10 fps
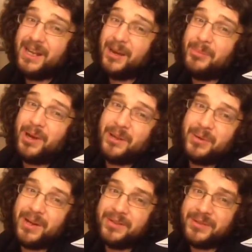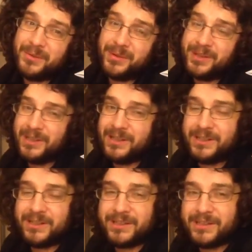And by the way, if you are,
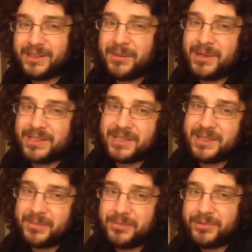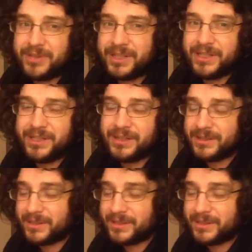I'm actually pretty